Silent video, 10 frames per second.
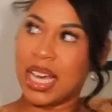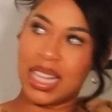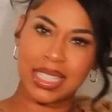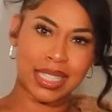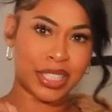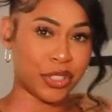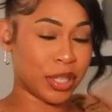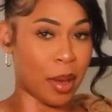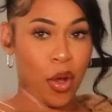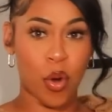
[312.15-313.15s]
This is
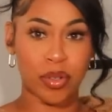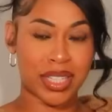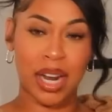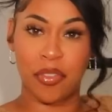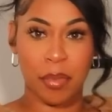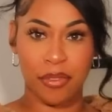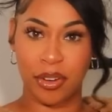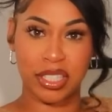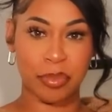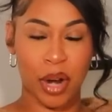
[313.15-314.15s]
literally my whole setup for my
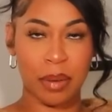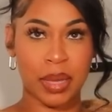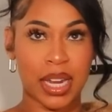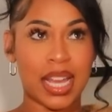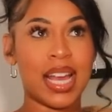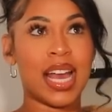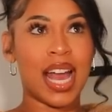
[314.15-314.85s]
first apartment.